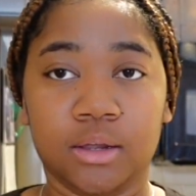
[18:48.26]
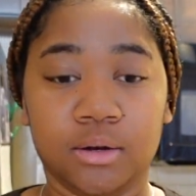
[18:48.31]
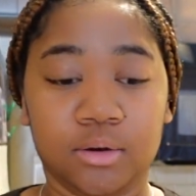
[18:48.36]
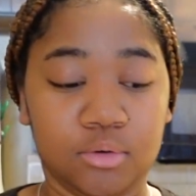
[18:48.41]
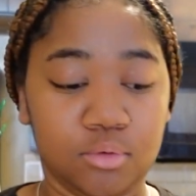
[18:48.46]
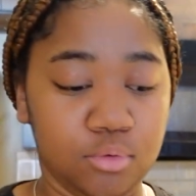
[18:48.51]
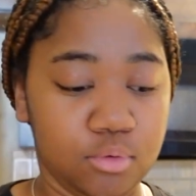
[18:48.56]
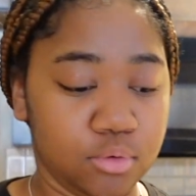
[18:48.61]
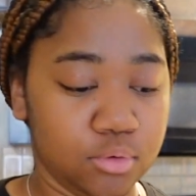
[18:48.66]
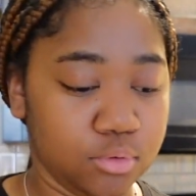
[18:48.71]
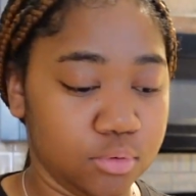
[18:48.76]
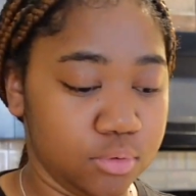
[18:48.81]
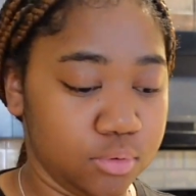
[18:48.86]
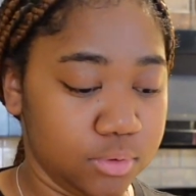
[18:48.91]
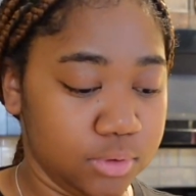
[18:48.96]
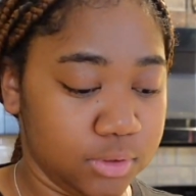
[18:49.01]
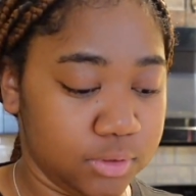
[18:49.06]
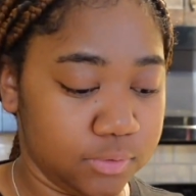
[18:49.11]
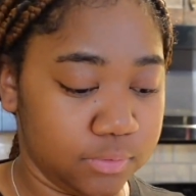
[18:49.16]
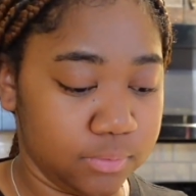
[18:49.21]

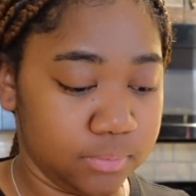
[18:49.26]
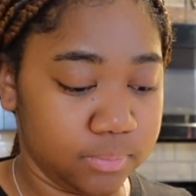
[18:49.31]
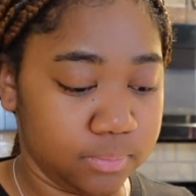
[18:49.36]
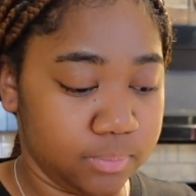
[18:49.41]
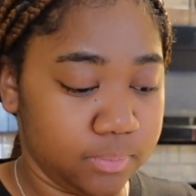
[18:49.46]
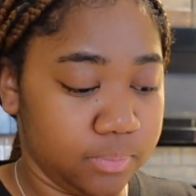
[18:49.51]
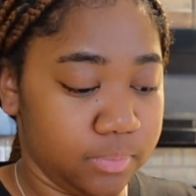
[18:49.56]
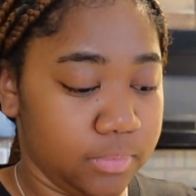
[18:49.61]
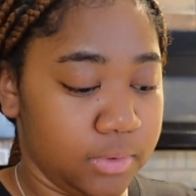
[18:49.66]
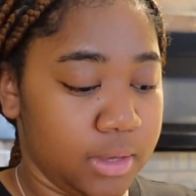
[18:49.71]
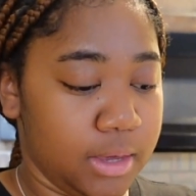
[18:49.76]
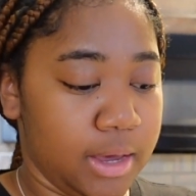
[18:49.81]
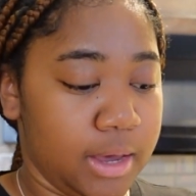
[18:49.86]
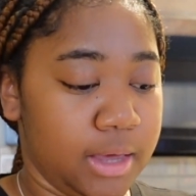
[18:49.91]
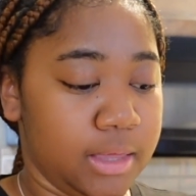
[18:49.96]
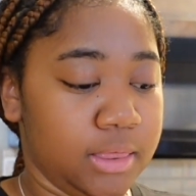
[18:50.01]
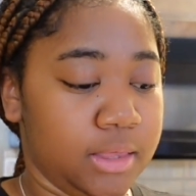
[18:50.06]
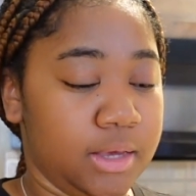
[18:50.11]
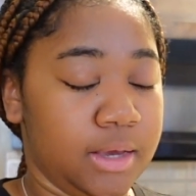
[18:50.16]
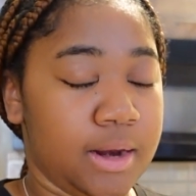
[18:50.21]
noodles.
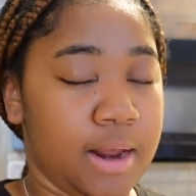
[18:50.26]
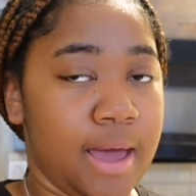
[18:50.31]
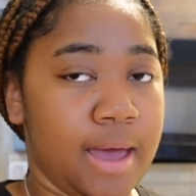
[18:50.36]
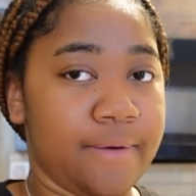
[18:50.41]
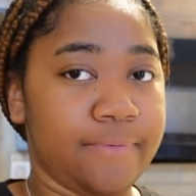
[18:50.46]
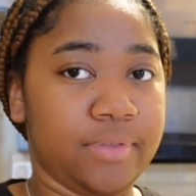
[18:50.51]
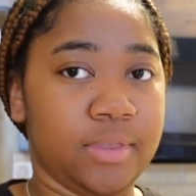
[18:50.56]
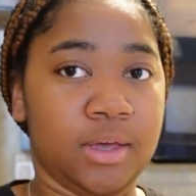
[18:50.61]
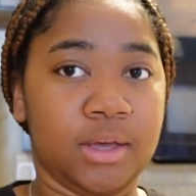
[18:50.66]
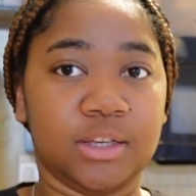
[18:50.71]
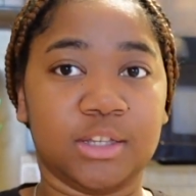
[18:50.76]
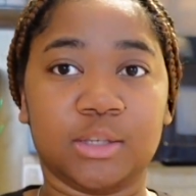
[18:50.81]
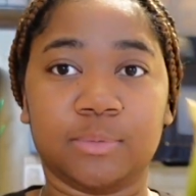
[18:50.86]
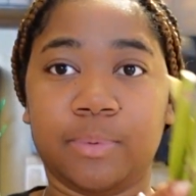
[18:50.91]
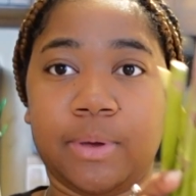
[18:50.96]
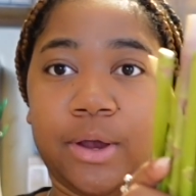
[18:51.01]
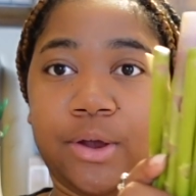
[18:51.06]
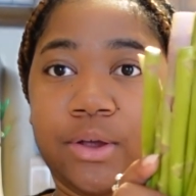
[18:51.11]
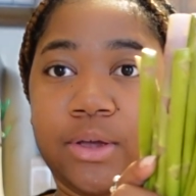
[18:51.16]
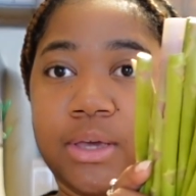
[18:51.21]
And then I have the
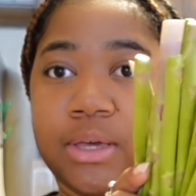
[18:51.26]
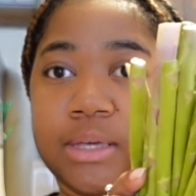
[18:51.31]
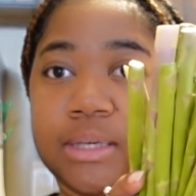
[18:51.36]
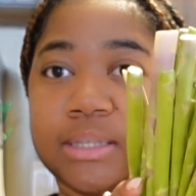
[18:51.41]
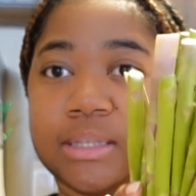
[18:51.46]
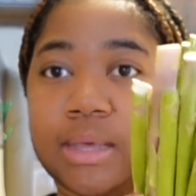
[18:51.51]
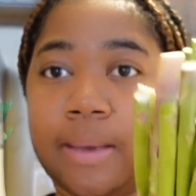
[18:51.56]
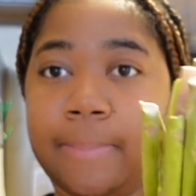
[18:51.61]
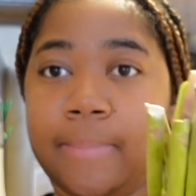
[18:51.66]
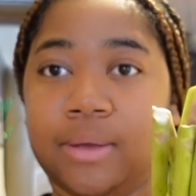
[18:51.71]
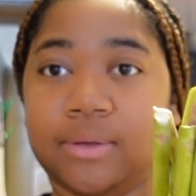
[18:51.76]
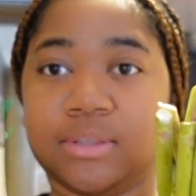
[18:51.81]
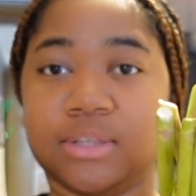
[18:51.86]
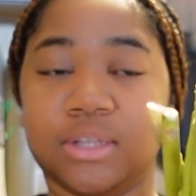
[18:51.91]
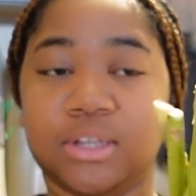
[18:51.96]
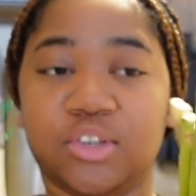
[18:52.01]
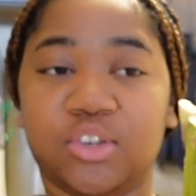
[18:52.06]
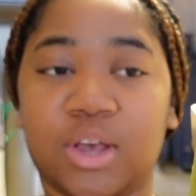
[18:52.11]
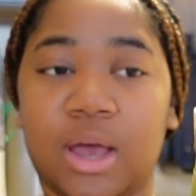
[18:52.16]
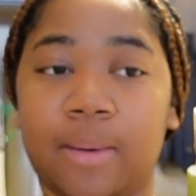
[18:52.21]
asparagus. I'm about
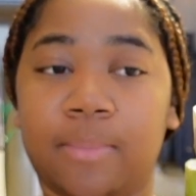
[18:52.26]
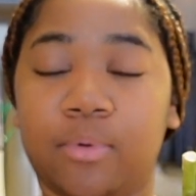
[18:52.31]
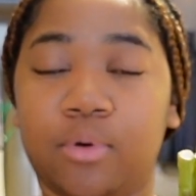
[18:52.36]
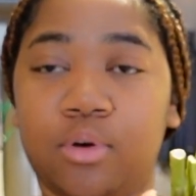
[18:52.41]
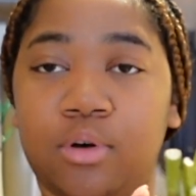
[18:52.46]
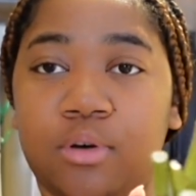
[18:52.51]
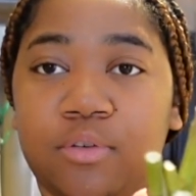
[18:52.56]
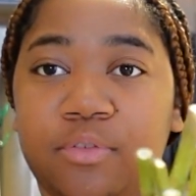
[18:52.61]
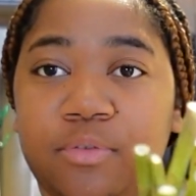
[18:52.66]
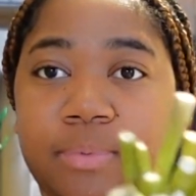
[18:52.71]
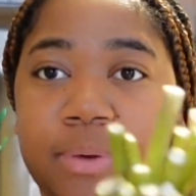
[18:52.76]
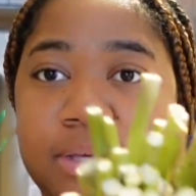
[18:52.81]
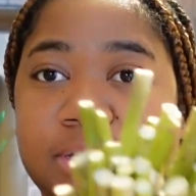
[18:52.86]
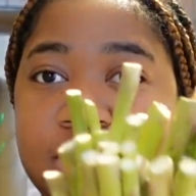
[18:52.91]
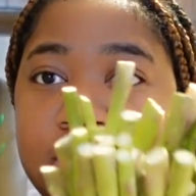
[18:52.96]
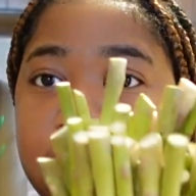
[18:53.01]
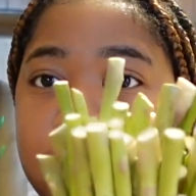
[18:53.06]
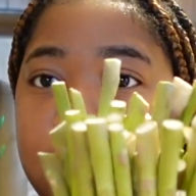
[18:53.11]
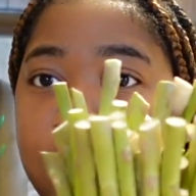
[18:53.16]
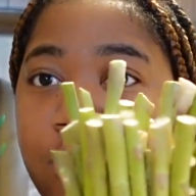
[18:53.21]
to chop off
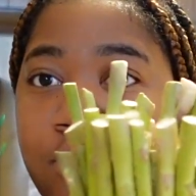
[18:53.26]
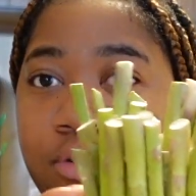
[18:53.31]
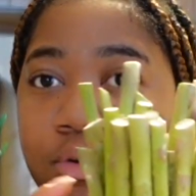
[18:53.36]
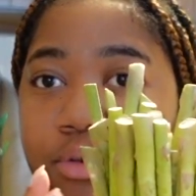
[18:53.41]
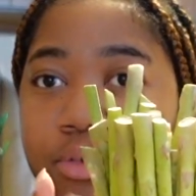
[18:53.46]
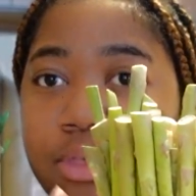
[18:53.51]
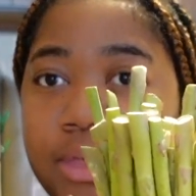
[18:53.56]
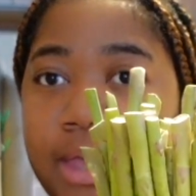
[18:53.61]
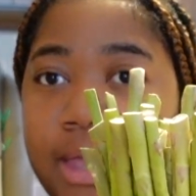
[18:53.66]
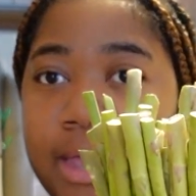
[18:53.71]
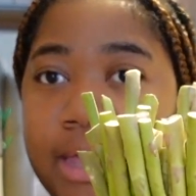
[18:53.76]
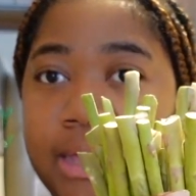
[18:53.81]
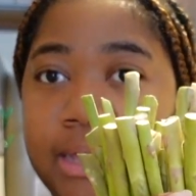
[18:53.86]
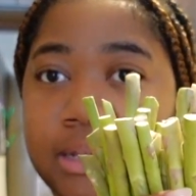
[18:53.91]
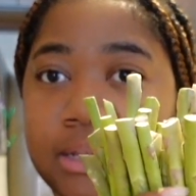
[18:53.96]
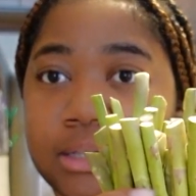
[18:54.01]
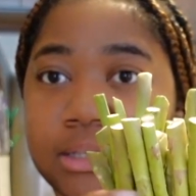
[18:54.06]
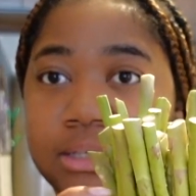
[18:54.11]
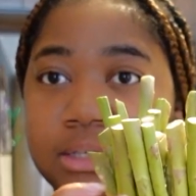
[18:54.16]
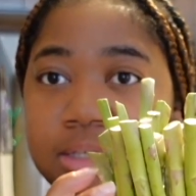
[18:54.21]
basically all the
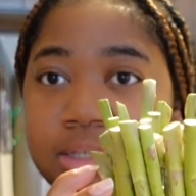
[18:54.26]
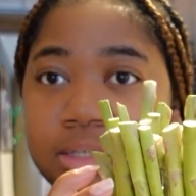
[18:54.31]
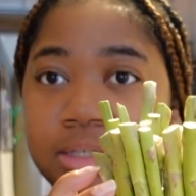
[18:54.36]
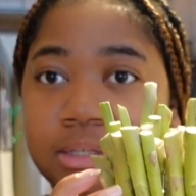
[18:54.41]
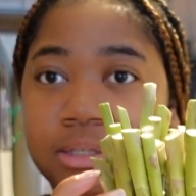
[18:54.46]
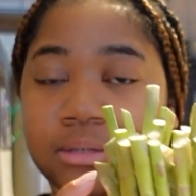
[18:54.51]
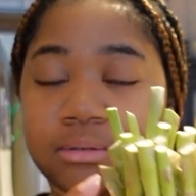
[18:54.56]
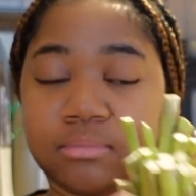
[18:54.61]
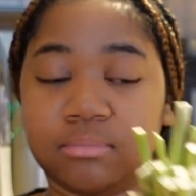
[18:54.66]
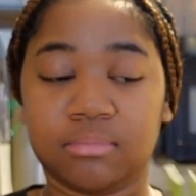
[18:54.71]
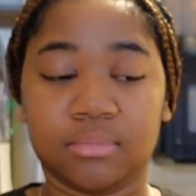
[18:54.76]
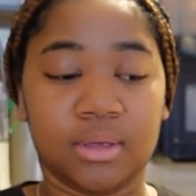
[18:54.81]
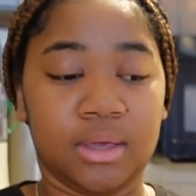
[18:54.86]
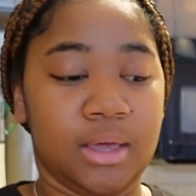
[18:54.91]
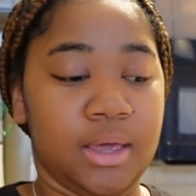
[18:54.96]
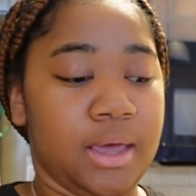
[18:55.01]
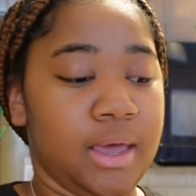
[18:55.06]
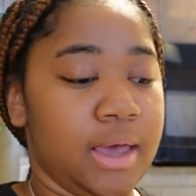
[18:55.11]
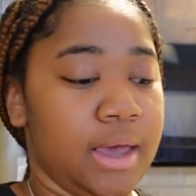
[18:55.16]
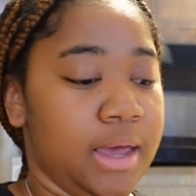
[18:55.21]
ends
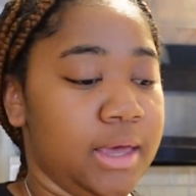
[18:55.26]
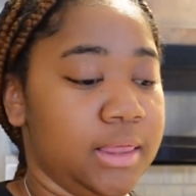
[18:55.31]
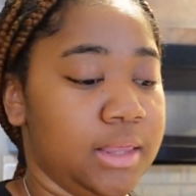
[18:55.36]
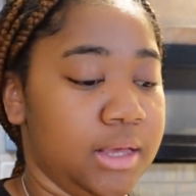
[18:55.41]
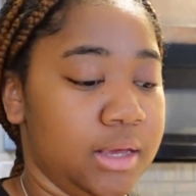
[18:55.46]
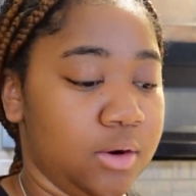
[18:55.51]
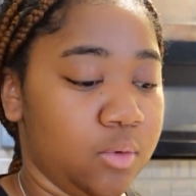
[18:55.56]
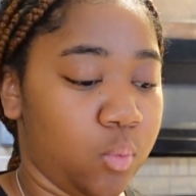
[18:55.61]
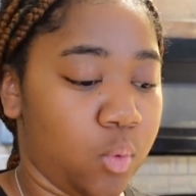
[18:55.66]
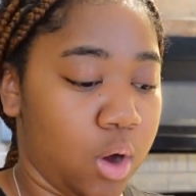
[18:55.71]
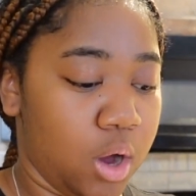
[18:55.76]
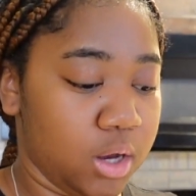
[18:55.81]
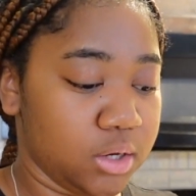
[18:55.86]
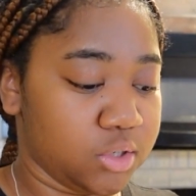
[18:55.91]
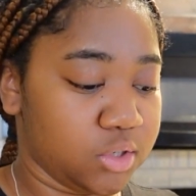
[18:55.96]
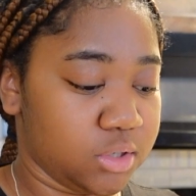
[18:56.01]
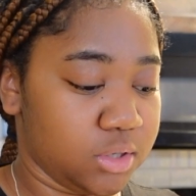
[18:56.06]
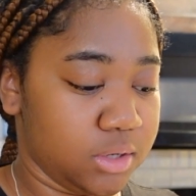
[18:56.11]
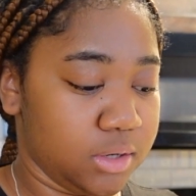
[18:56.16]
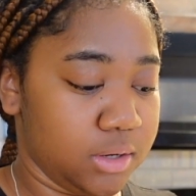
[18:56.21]
and then
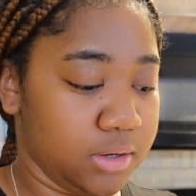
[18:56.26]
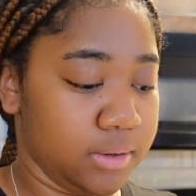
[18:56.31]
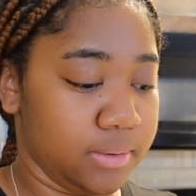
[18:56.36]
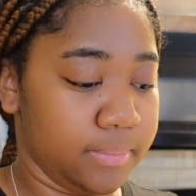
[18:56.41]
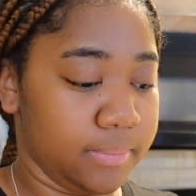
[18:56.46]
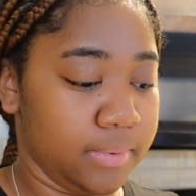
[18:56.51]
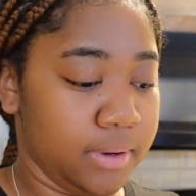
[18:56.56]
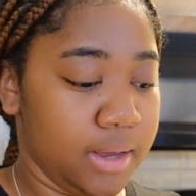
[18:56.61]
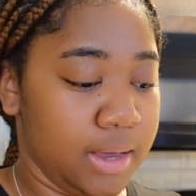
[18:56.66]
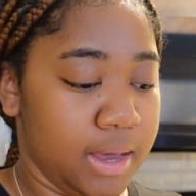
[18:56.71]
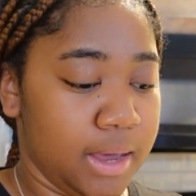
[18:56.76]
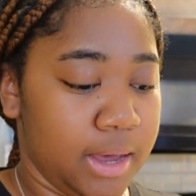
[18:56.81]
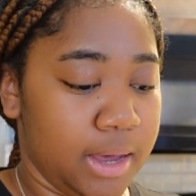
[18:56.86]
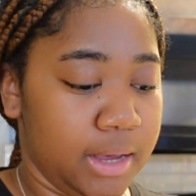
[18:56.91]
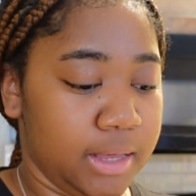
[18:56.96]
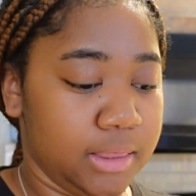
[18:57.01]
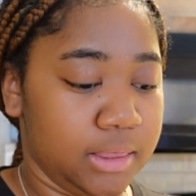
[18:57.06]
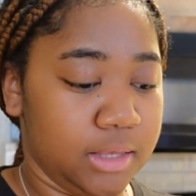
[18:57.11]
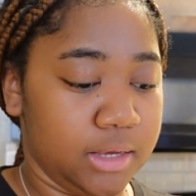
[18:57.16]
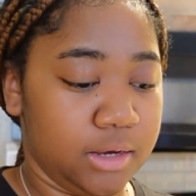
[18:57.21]
wash them.
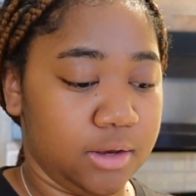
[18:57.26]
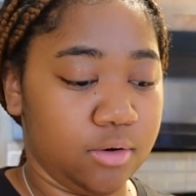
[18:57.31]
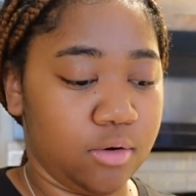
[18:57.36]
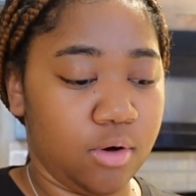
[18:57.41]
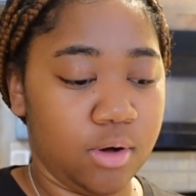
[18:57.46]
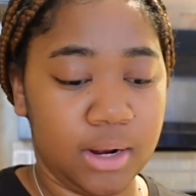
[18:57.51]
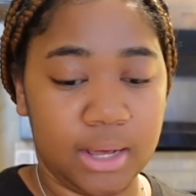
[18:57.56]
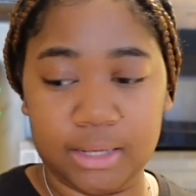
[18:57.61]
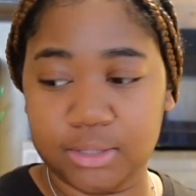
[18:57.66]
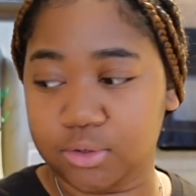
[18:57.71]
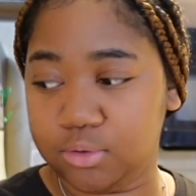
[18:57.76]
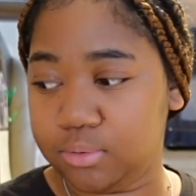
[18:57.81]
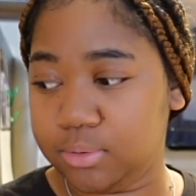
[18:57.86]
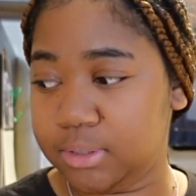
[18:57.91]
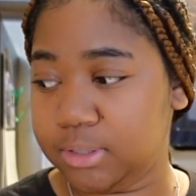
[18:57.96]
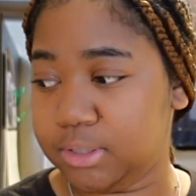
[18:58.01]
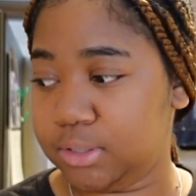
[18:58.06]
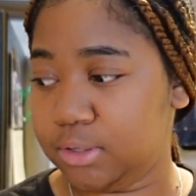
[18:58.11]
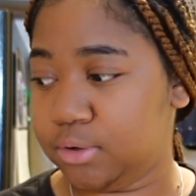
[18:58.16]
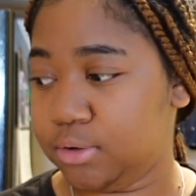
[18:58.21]
And then all I do
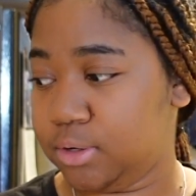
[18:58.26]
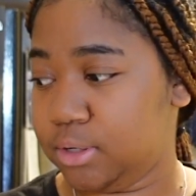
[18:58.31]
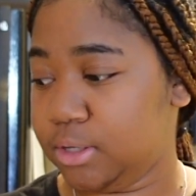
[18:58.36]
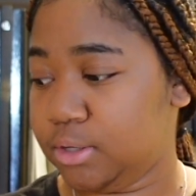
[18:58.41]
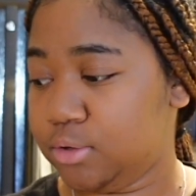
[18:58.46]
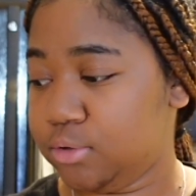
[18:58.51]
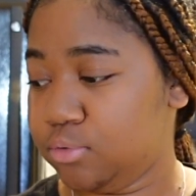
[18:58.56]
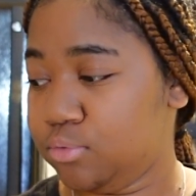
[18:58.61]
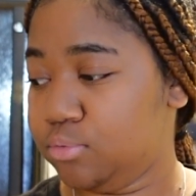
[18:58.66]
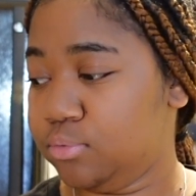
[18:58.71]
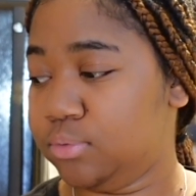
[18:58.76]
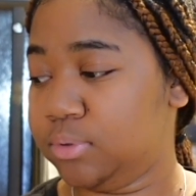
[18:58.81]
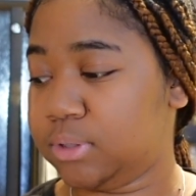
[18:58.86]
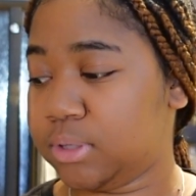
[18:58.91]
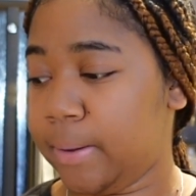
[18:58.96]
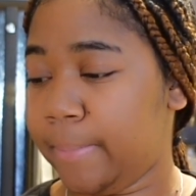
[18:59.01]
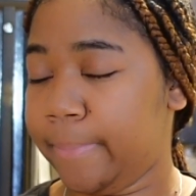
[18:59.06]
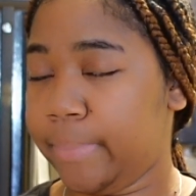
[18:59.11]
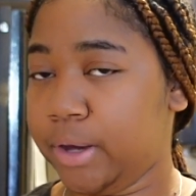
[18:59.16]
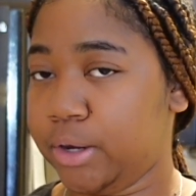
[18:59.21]
is literally use
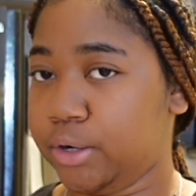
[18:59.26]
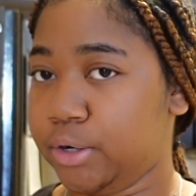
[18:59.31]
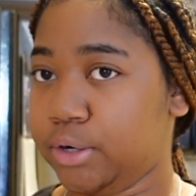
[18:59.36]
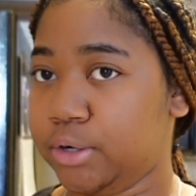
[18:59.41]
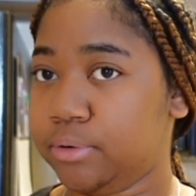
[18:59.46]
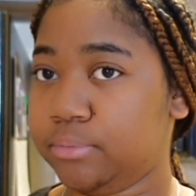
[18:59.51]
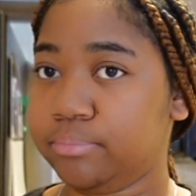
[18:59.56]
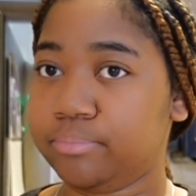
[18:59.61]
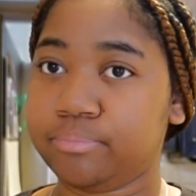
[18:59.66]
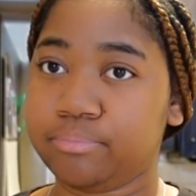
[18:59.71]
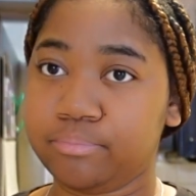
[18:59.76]
butter